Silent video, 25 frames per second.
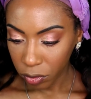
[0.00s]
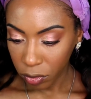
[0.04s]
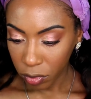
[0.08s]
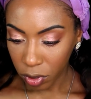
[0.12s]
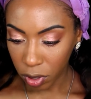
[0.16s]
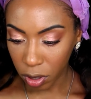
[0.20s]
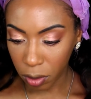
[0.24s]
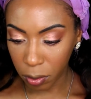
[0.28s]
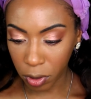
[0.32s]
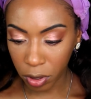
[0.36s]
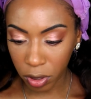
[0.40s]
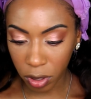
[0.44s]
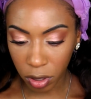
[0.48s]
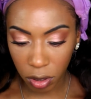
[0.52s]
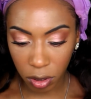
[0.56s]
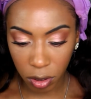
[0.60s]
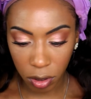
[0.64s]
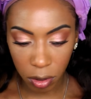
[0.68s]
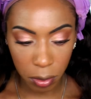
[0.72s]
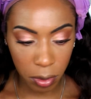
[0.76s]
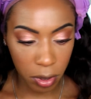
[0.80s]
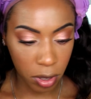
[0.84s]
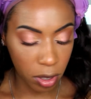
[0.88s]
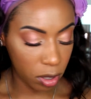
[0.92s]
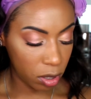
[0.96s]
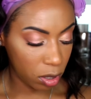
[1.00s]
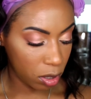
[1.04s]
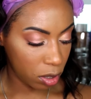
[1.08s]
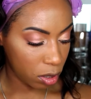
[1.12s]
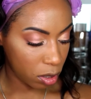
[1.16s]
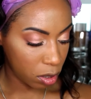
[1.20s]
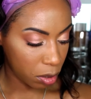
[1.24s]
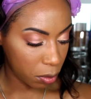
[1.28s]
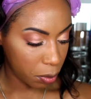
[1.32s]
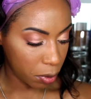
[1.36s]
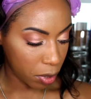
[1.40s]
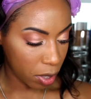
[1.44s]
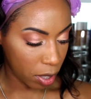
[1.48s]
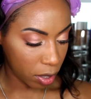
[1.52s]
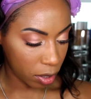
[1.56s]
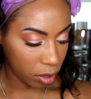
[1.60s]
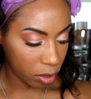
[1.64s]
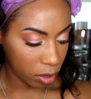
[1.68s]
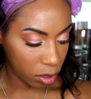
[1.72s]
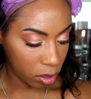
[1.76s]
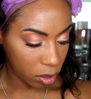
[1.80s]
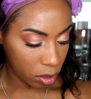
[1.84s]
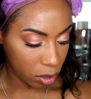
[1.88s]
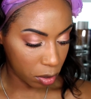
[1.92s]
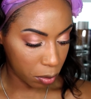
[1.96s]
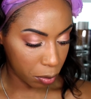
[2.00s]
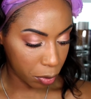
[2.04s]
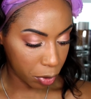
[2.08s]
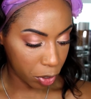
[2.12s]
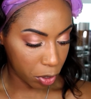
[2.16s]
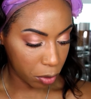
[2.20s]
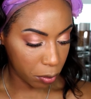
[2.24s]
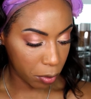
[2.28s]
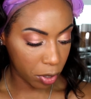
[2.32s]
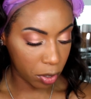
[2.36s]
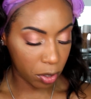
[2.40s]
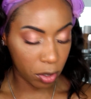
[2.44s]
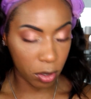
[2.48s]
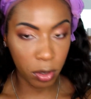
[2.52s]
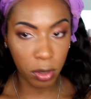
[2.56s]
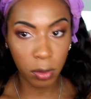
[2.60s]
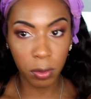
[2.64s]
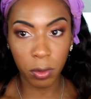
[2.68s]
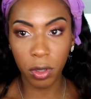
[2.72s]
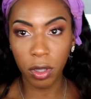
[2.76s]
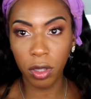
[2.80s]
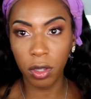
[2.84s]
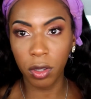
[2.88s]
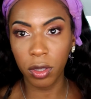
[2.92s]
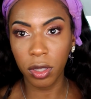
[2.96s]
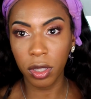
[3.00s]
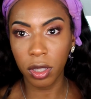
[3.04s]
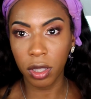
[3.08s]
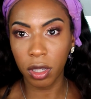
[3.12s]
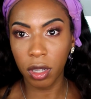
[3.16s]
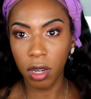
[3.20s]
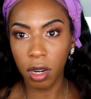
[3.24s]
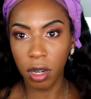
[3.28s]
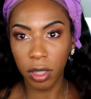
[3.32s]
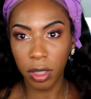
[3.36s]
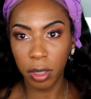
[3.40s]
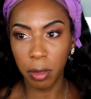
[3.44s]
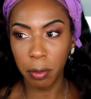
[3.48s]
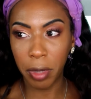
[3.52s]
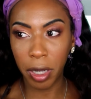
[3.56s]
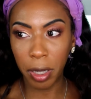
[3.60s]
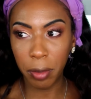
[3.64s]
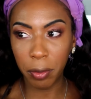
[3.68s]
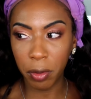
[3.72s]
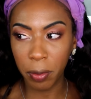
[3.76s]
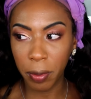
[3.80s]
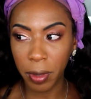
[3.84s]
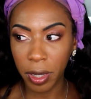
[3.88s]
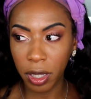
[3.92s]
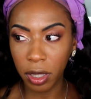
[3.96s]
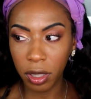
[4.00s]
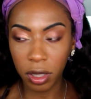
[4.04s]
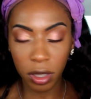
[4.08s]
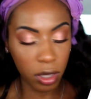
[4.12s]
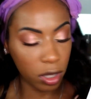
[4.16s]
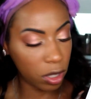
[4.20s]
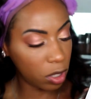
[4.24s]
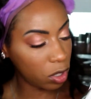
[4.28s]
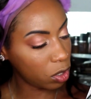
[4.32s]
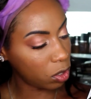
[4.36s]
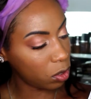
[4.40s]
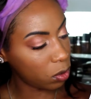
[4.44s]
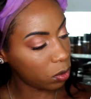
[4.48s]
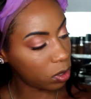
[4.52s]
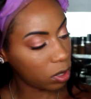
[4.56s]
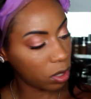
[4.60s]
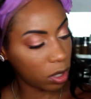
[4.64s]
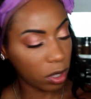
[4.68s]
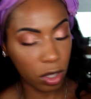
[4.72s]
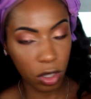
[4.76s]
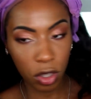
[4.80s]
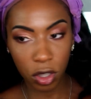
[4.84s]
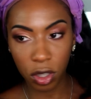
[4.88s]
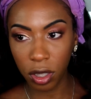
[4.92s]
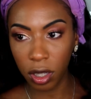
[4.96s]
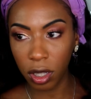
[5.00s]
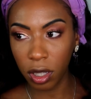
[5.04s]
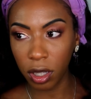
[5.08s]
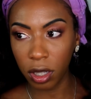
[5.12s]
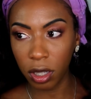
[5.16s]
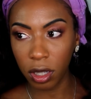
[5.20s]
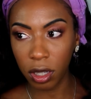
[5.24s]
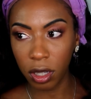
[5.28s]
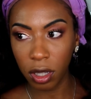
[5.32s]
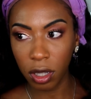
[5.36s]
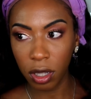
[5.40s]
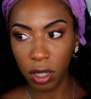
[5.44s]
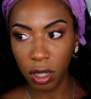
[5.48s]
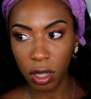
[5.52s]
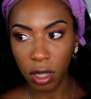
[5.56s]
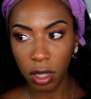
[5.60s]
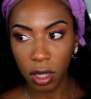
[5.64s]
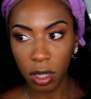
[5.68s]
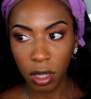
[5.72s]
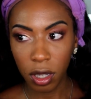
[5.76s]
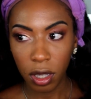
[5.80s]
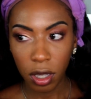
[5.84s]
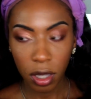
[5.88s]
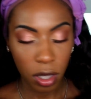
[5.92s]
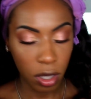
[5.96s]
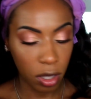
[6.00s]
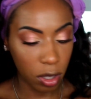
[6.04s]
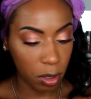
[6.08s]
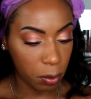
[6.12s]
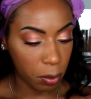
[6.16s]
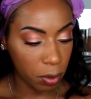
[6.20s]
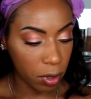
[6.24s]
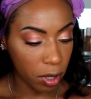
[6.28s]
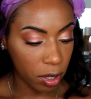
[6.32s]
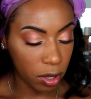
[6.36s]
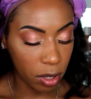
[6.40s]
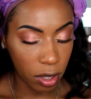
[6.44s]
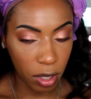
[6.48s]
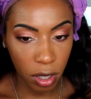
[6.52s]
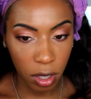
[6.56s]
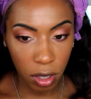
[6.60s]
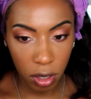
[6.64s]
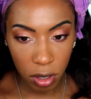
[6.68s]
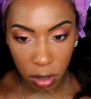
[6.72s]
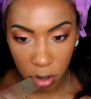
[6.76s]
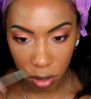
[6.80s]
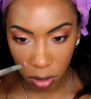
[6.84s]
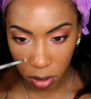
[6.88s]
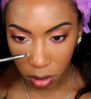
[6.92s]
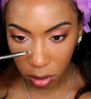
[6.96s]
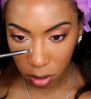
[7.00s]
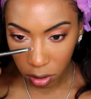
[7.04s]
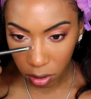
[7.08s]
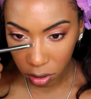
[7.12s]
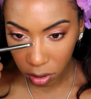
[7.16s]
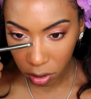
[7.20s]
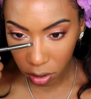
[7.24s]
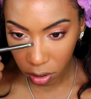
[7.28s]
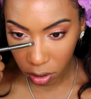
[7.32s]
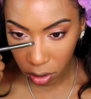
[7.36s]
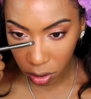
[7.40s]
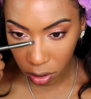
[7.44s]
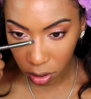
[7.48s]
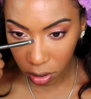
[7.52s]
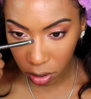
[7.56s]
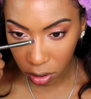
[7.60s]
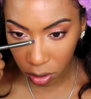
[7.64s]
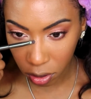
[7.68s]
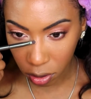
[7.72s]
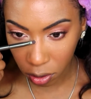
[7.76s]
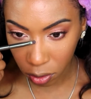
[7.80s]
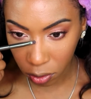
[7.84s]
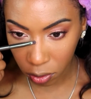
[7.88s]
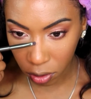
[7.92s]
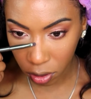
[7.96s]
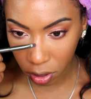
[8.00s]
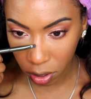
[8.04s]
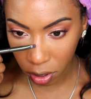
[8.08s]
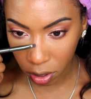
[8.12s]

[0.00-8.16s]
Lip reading: And I'm also going to be applying this to the bridge of my nose. I'm going to go into the Carly Bible palette and use this shade and apply that as a nose